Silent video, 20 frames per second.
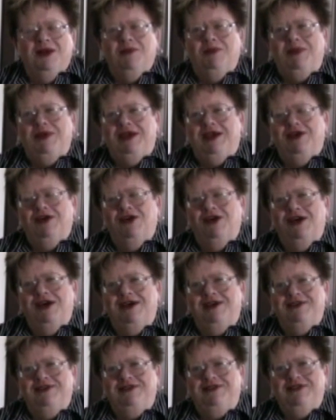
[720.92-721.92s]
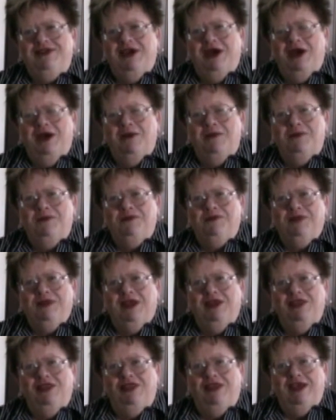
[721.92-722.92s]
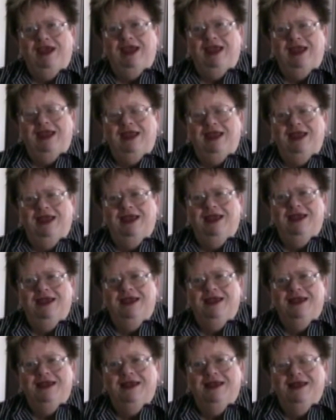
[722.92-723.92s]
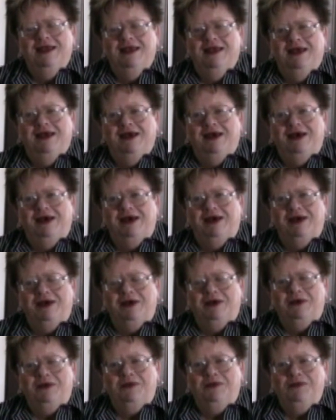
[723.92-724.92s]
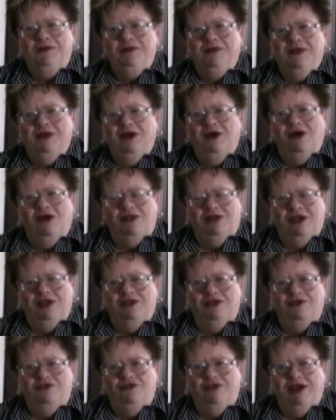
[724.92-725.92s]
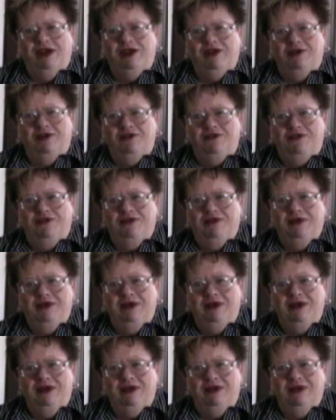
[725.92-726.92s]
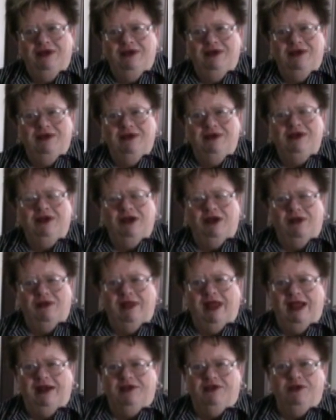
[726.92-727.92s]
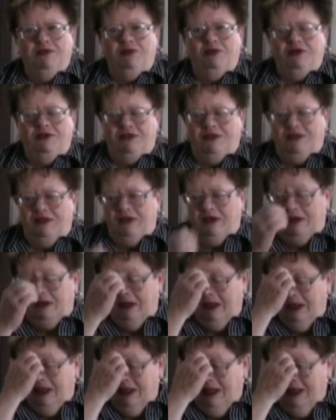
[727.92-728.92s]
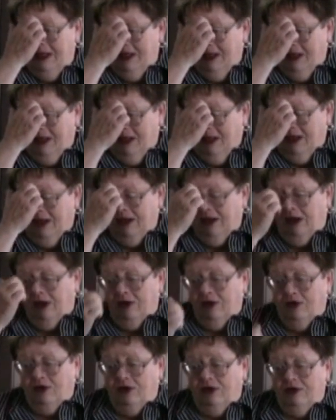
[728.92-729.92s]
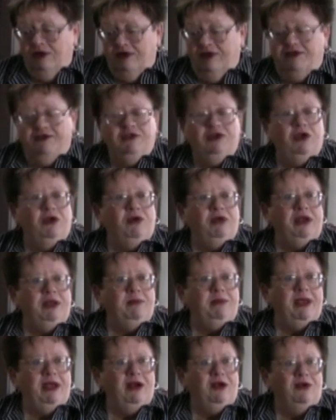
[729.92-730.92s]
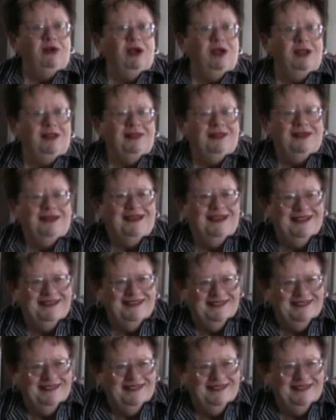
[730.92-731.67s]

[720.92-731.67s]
because they, all the other trainers, you know, like to put the young girl who doesn't know any better on the